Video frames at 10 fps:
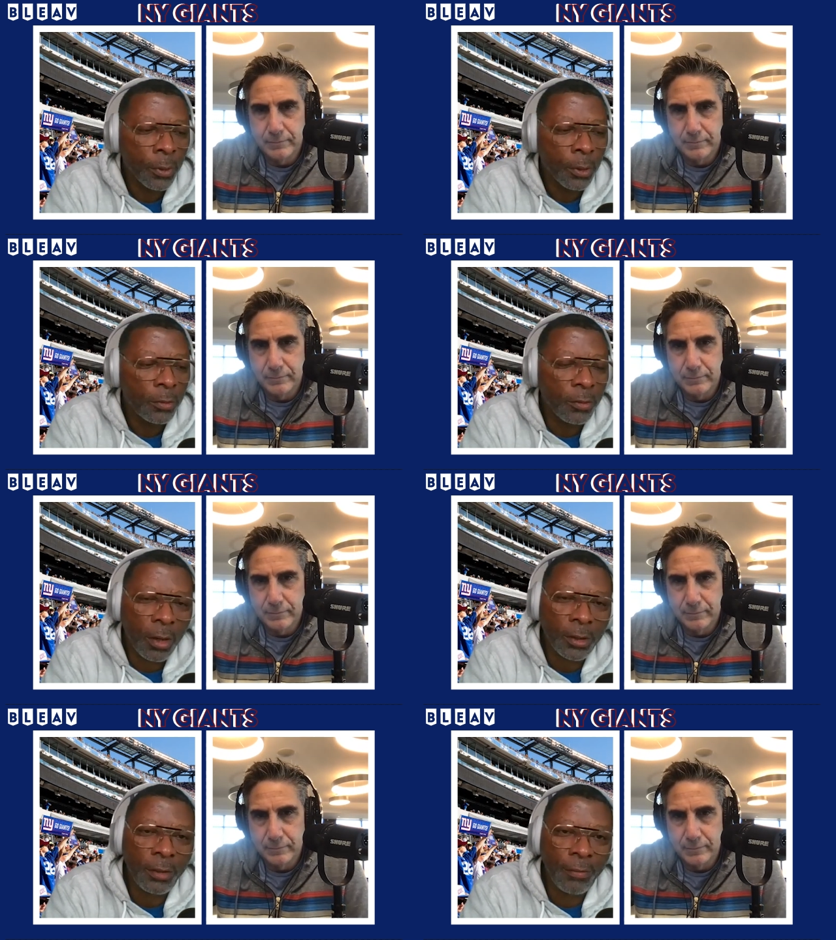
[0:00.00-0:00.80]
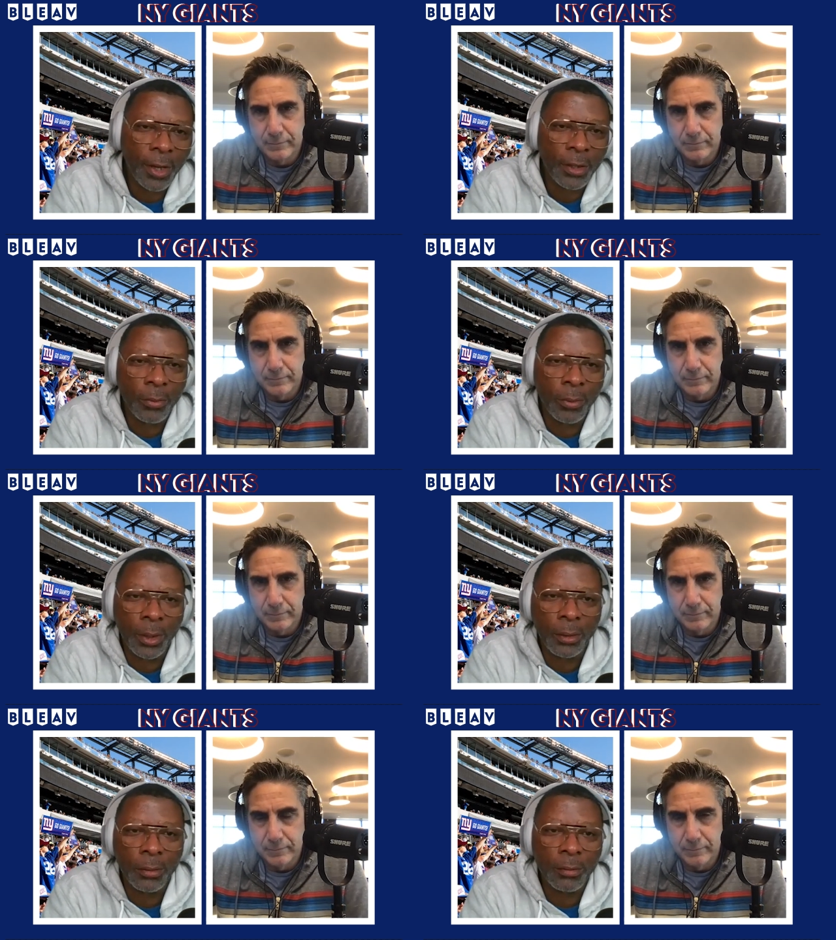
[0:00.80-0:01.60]
Speaker 1: Start to evaluate
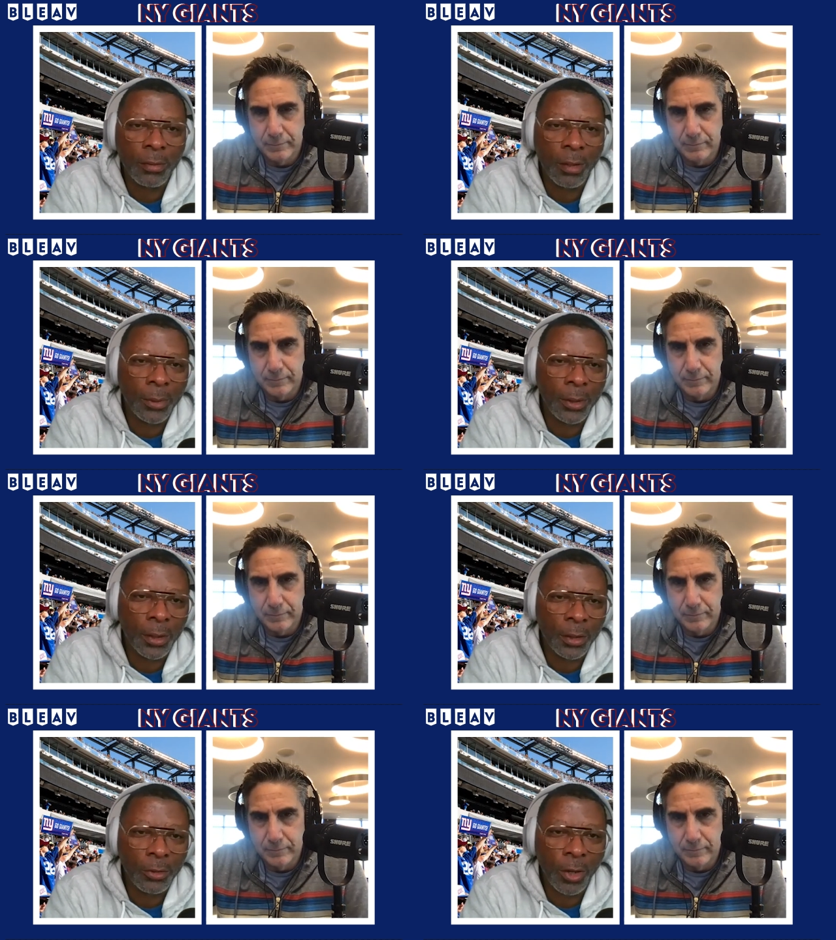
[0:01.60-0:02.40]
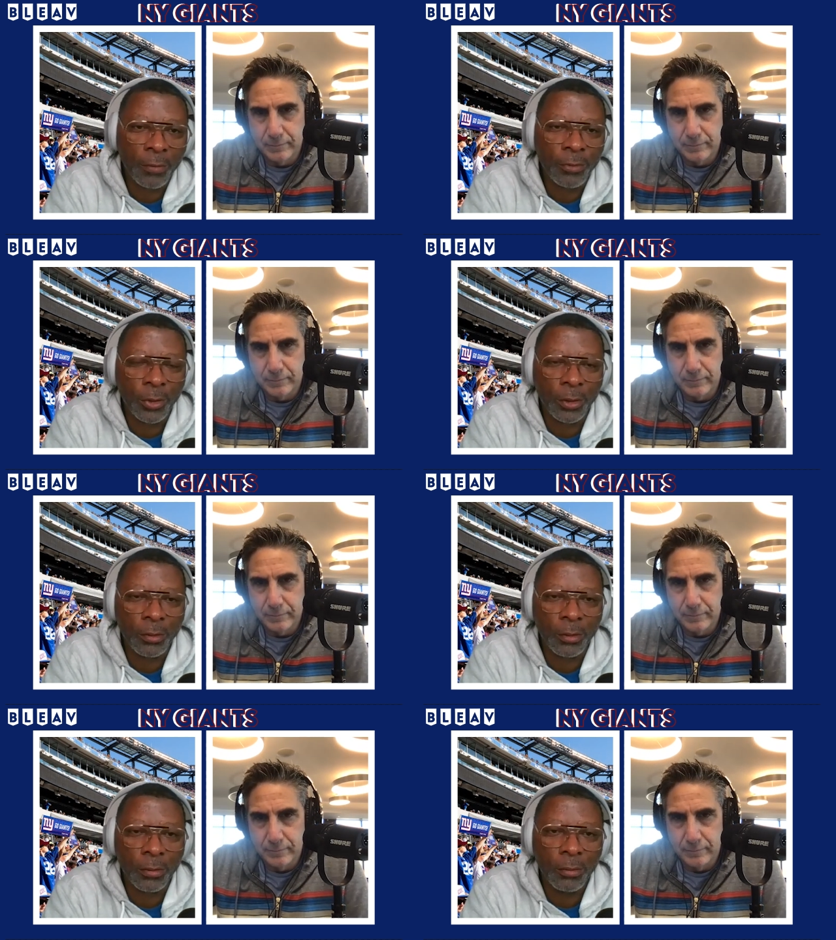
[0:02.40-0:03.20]
some of the young draft
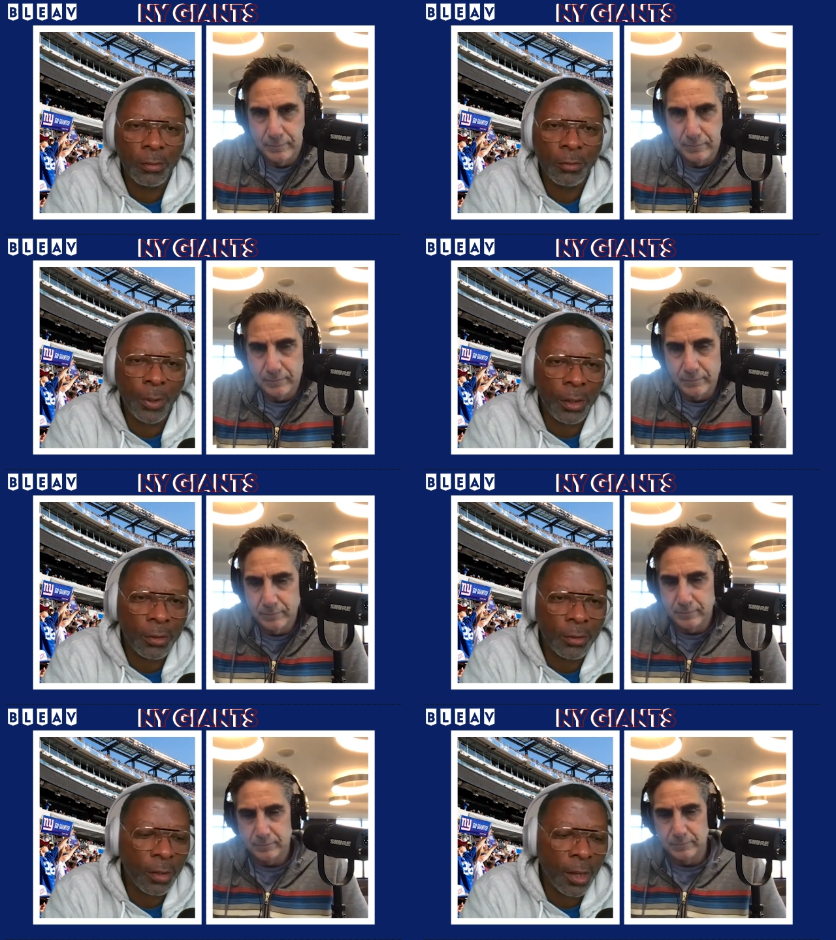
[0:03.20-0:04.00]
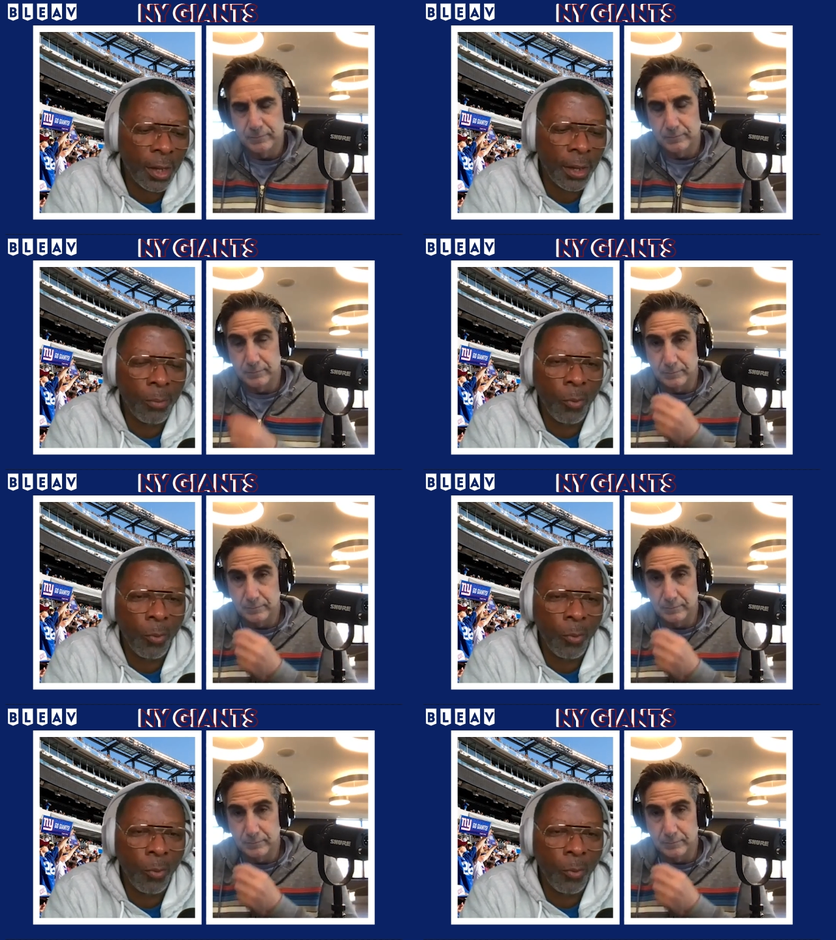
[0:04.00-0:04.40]
choices. Spend a little time